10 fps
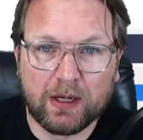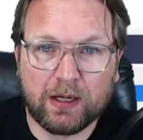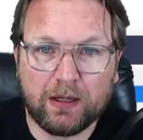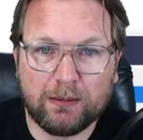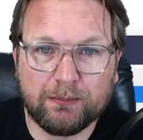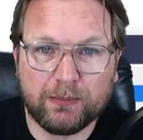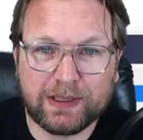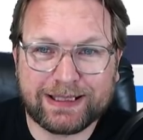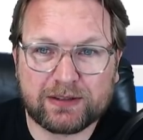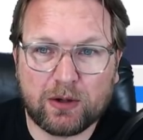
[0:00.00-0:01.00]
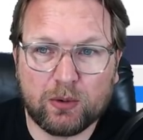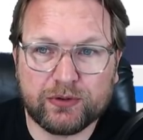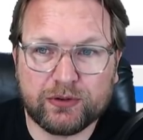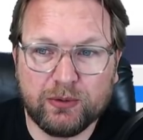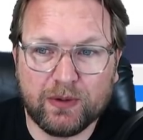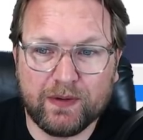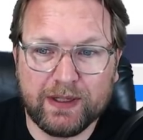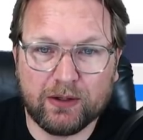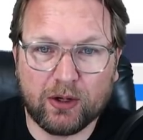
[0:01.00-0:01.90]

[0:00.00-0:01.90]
But let's go to the